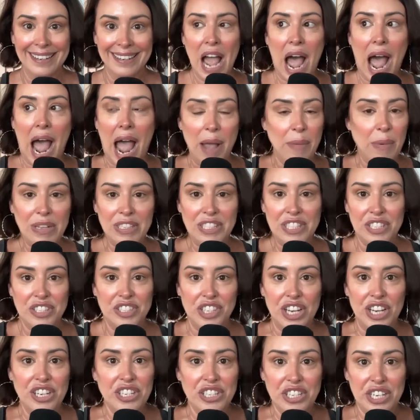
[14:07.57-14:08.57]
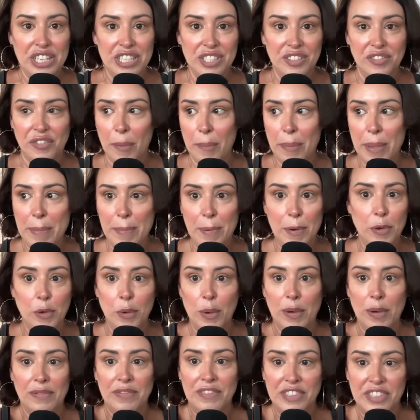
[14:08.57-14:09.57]
I want suggestions from people who
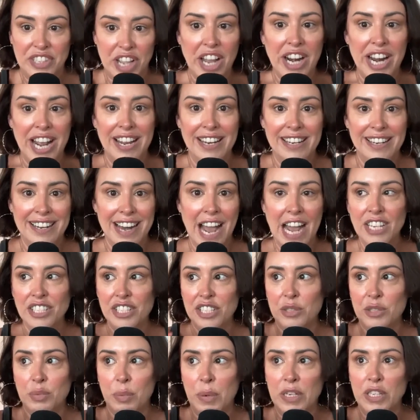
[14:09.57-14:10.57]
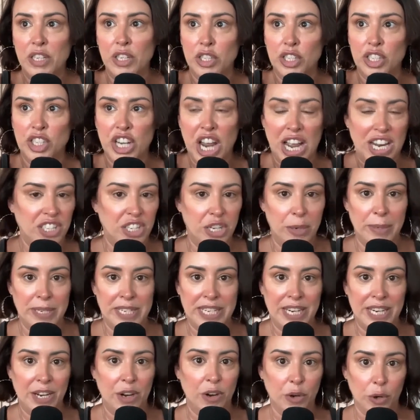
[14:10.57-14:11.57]
have done it, not just what
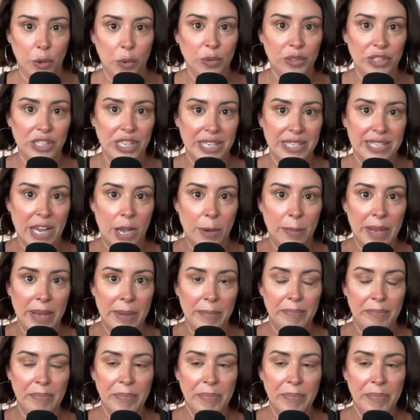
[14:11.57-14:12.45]
ChatGPT or Google's going to tell me.